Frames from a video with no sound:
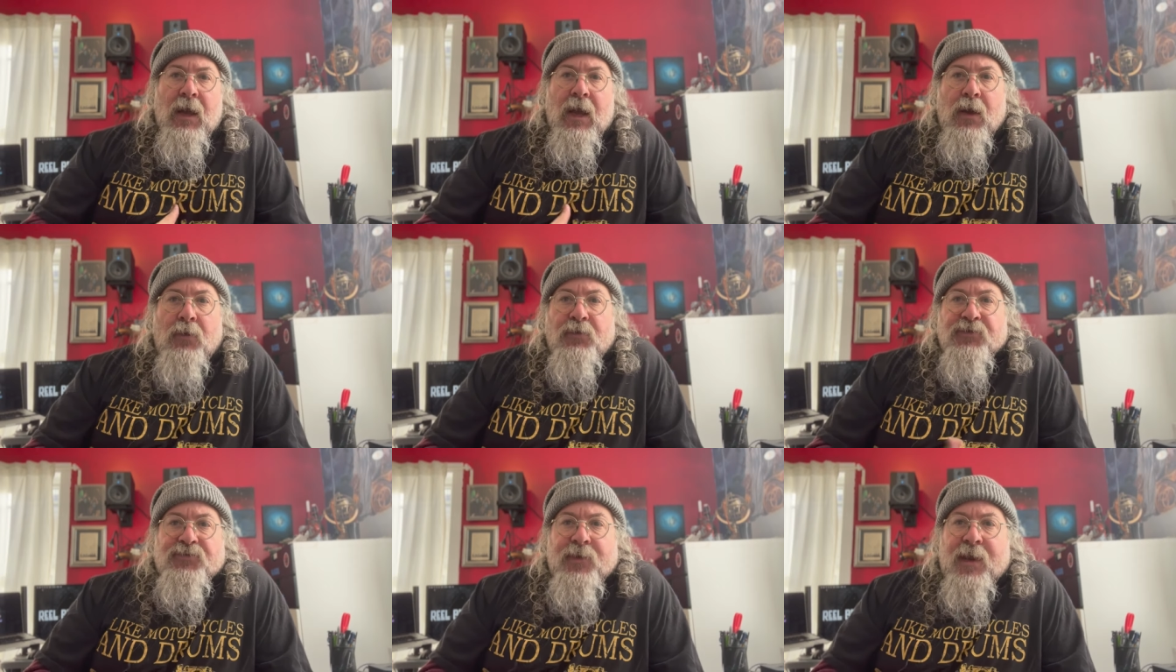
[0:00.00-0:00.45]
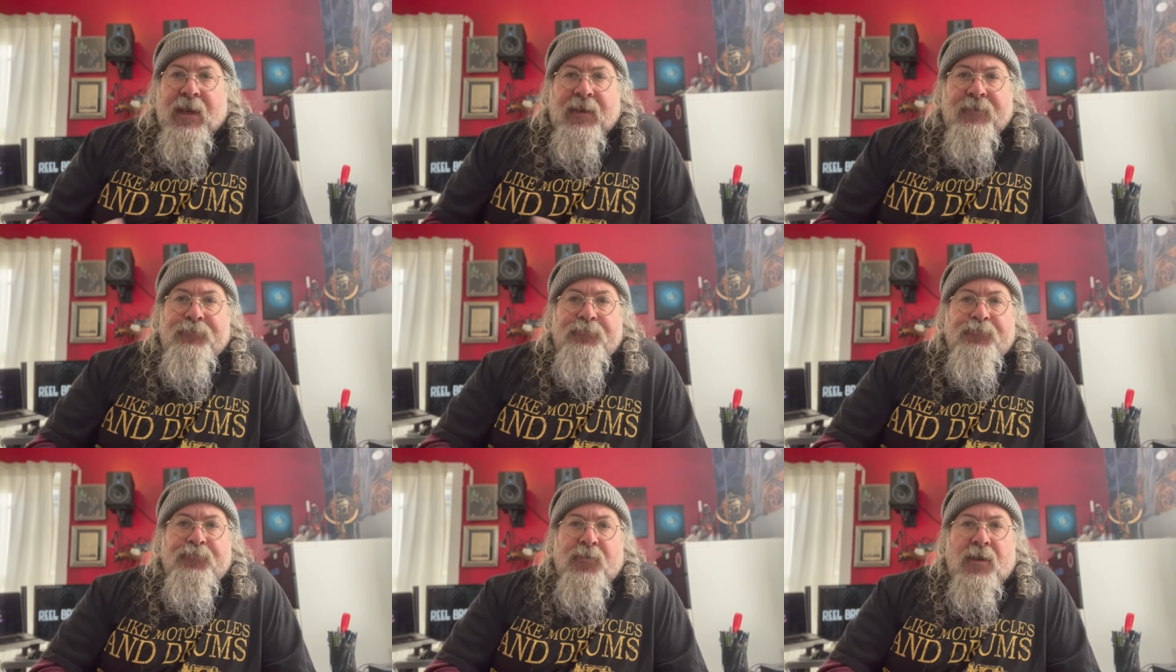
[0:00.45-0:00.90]
it was great.
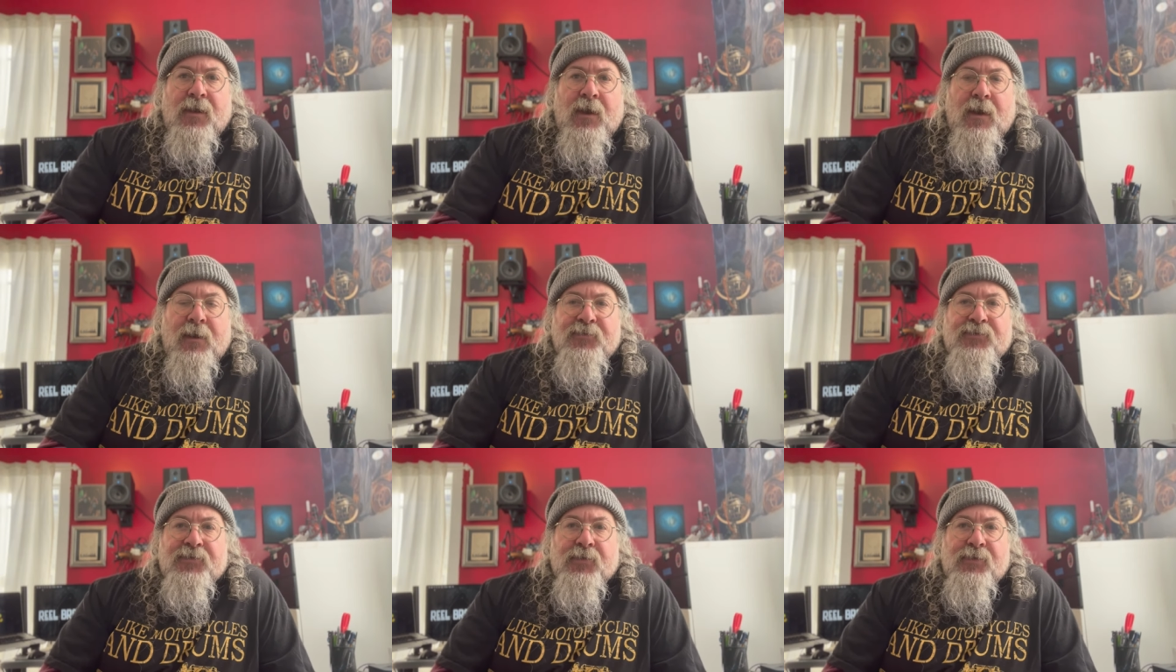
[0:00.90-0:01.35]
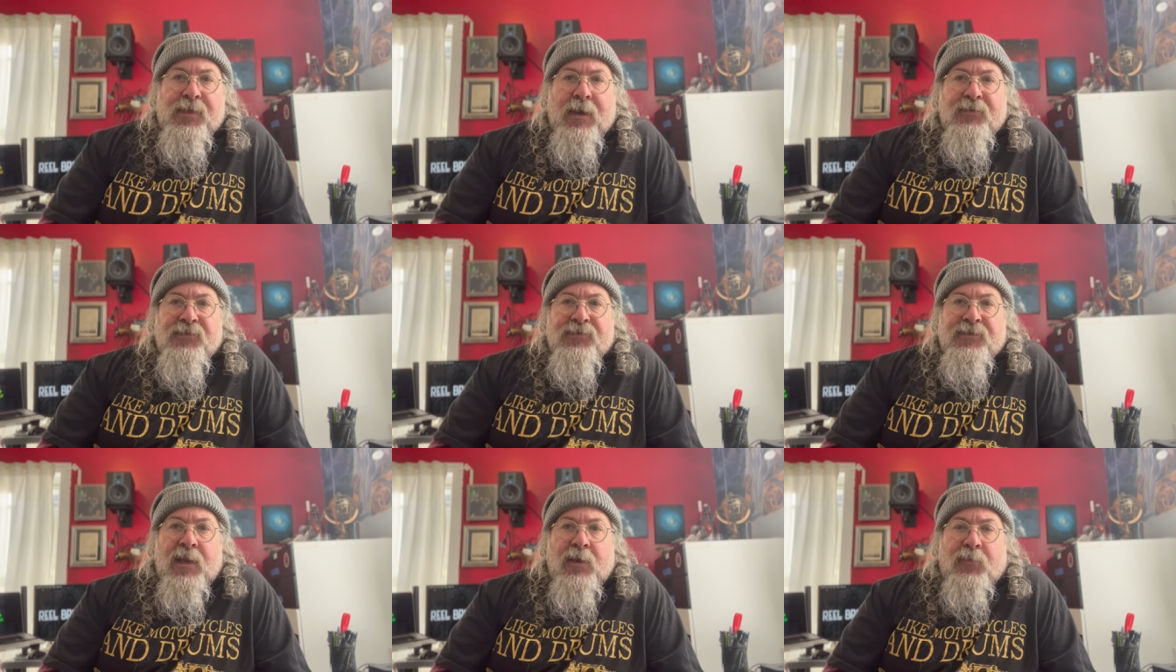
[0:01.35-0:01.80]
Um, so that
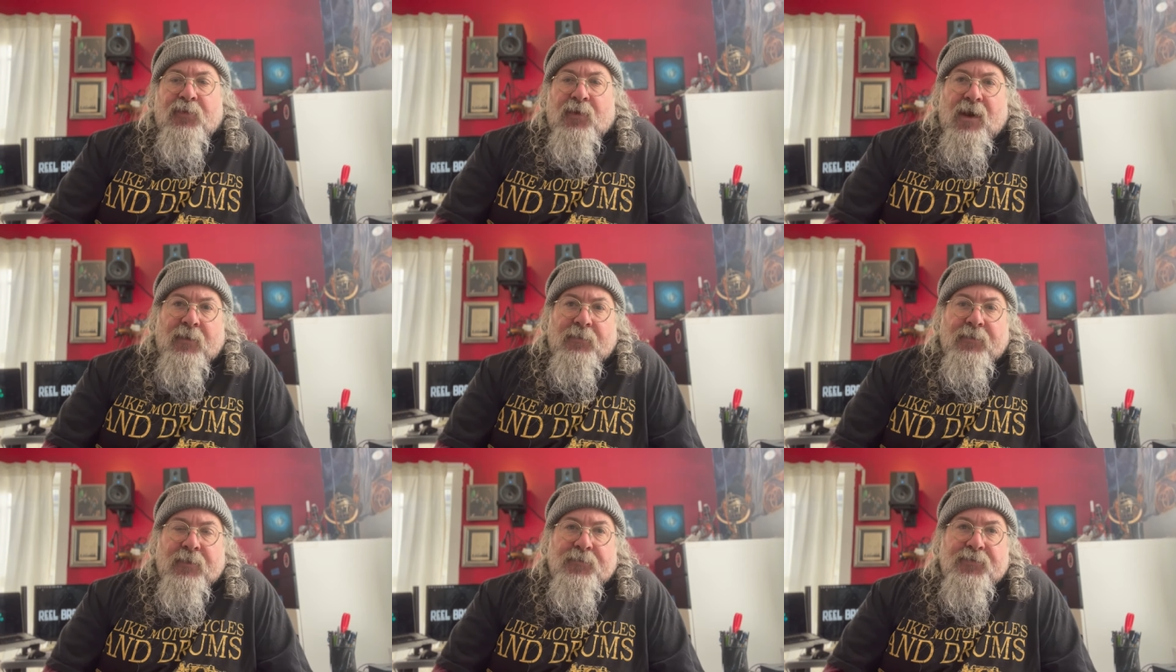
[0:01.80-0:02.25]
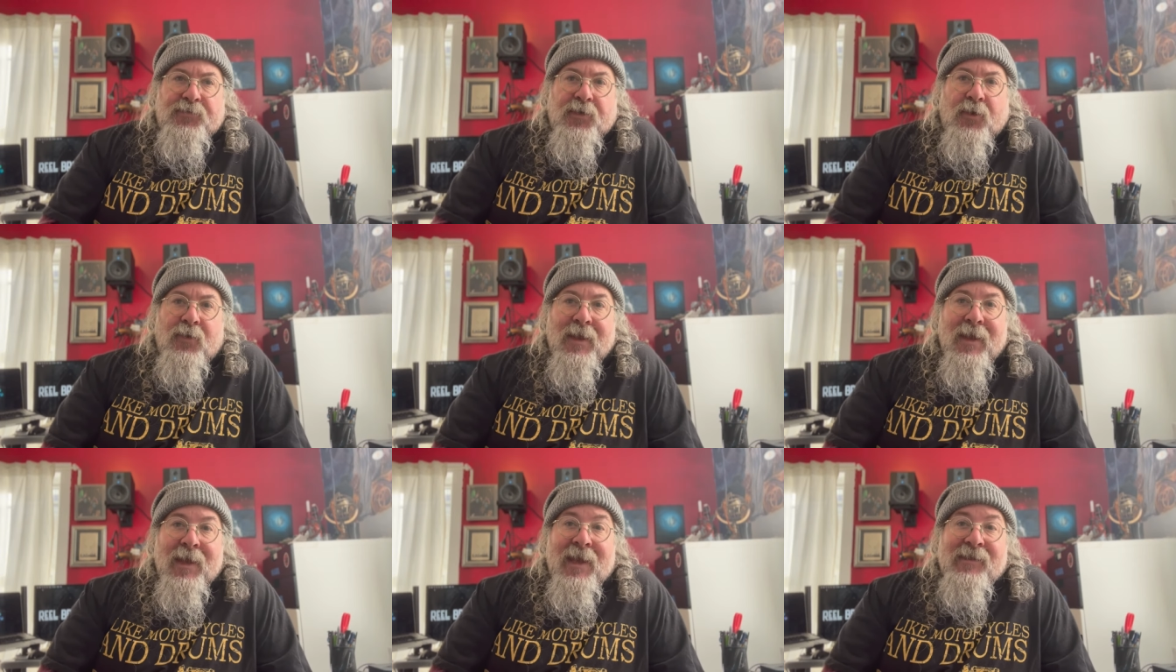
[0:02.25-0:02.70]
was not a problem.
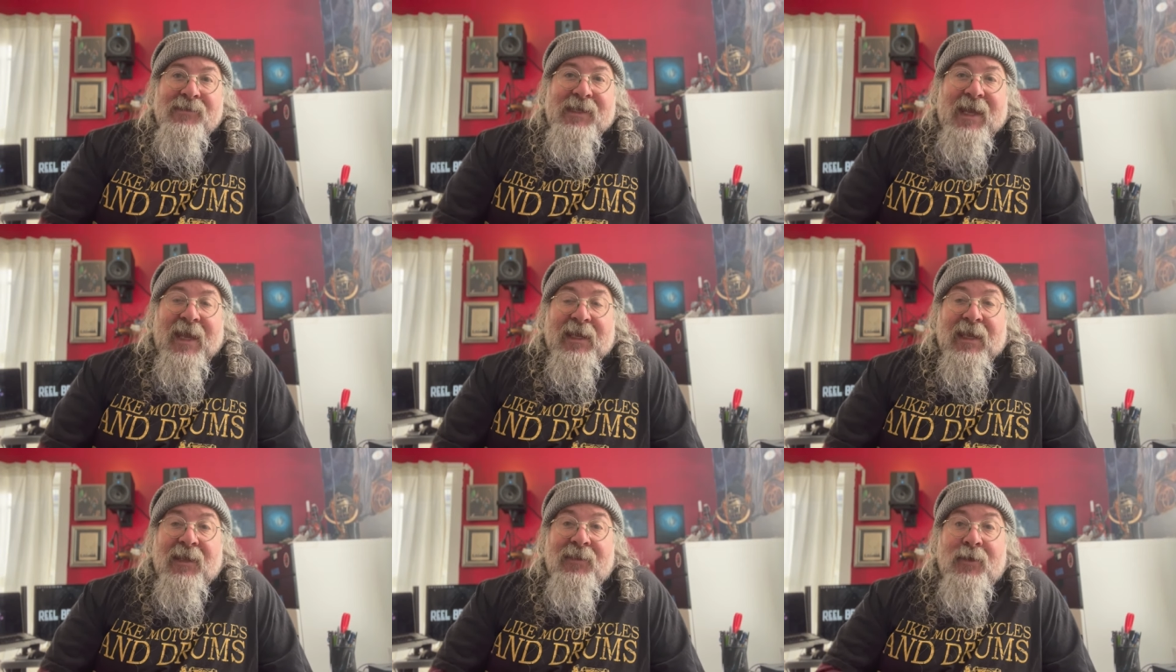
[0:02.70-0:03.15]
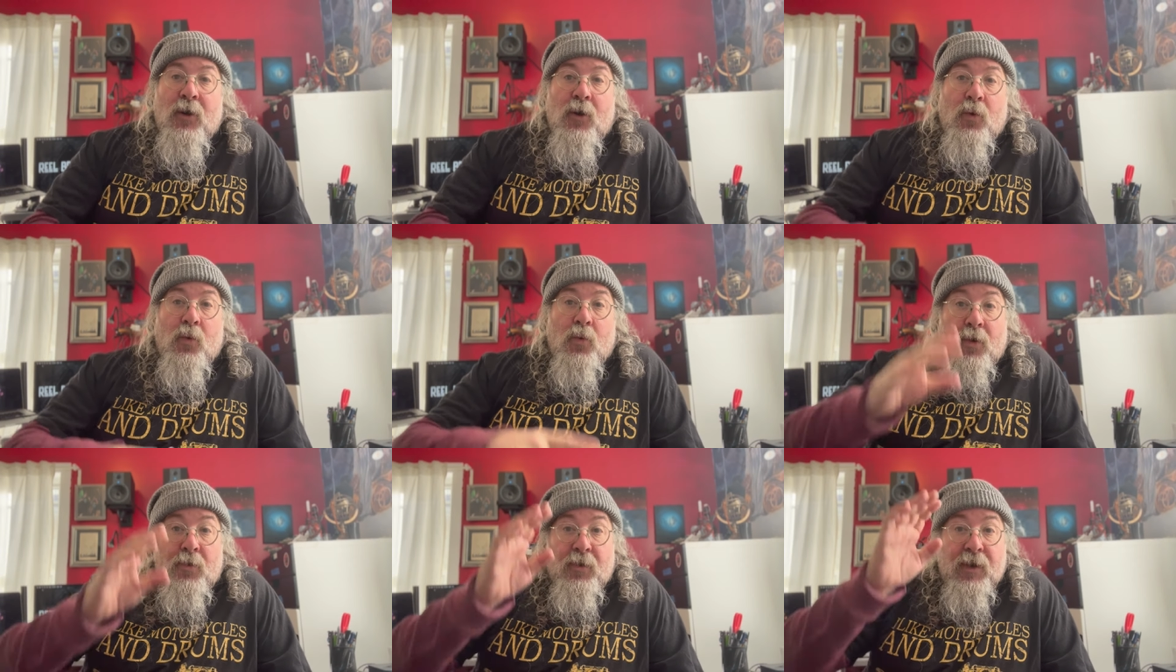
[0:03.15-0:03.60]
So taking the
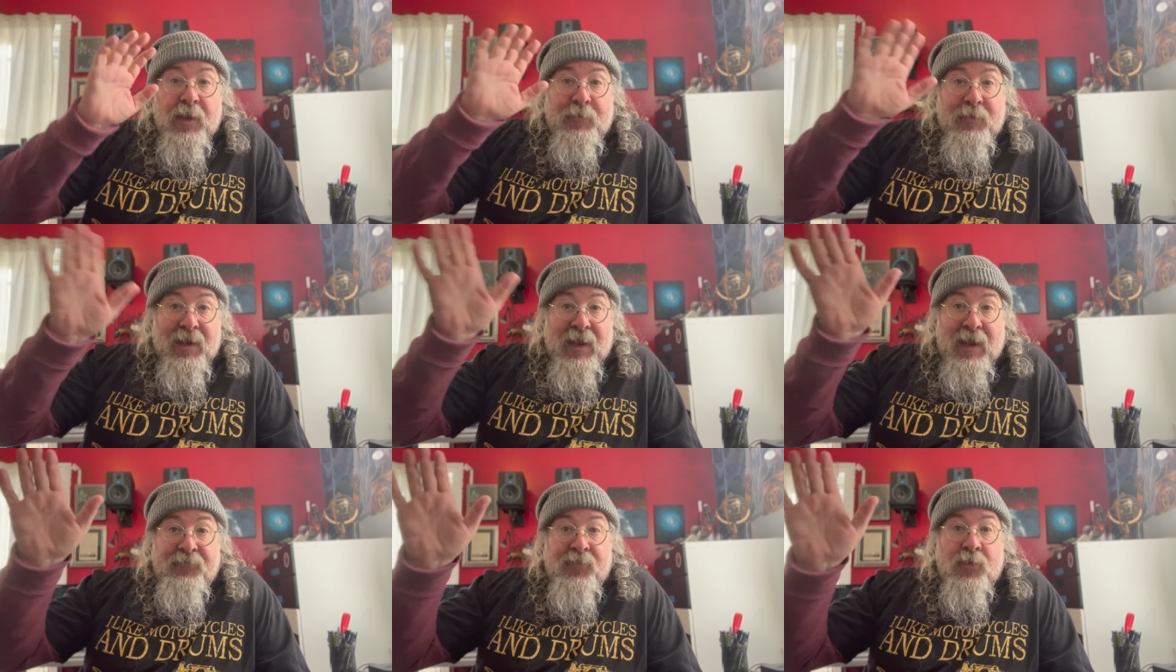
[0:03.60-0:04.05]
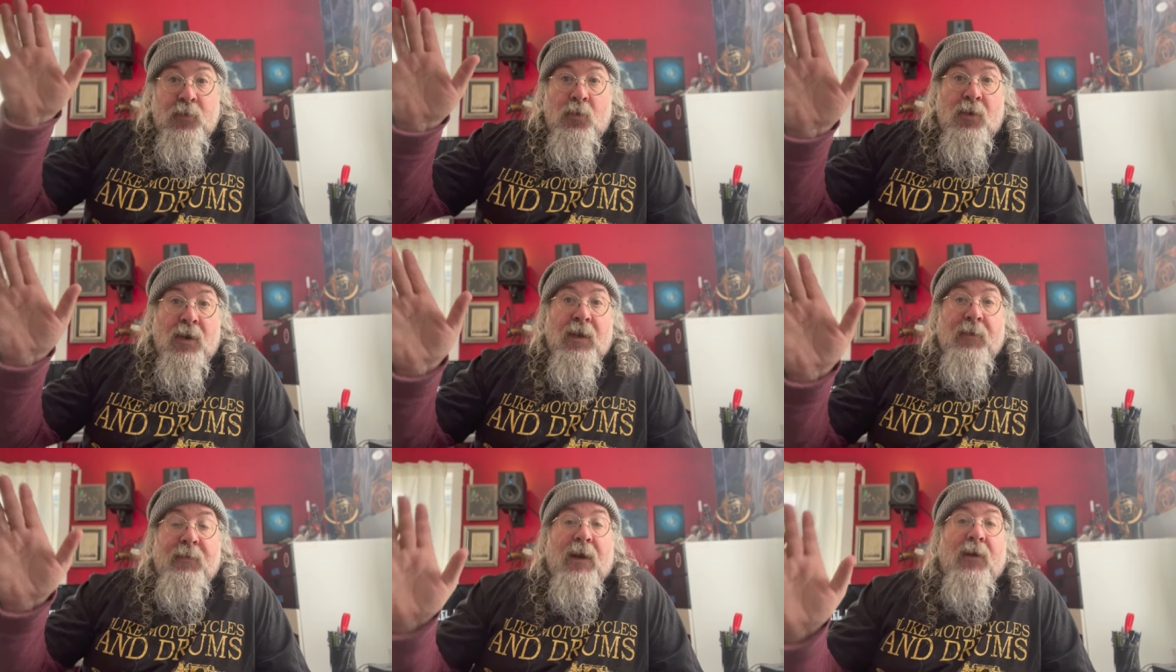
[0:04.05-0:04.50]
whole worry about having to
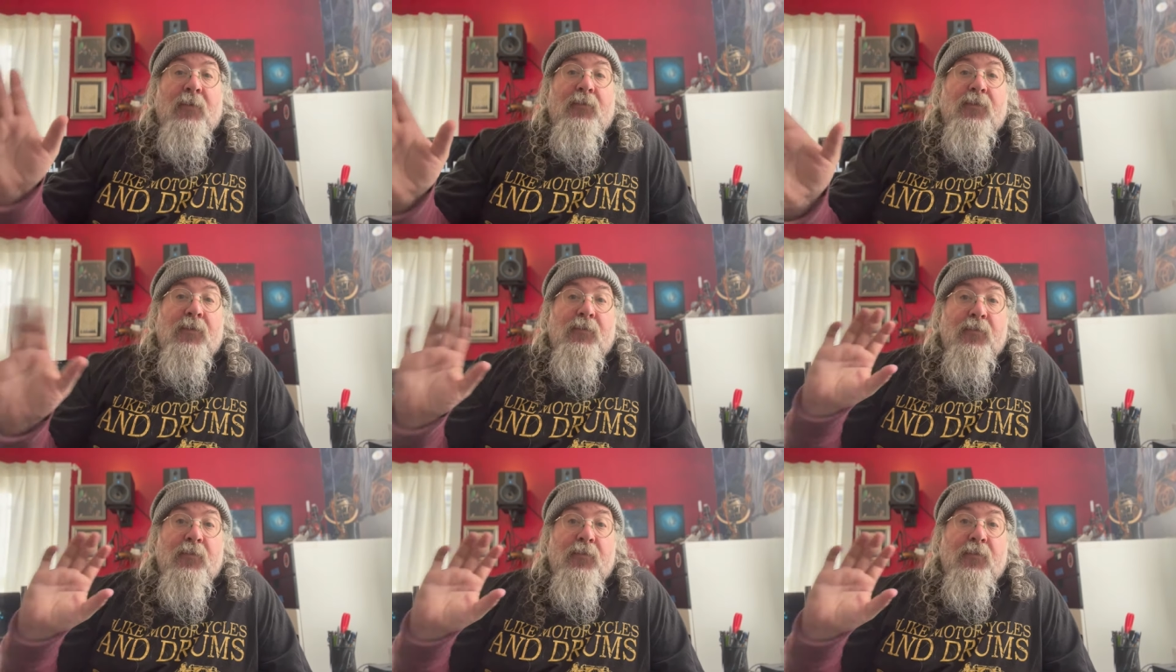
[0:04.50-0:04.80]
worry about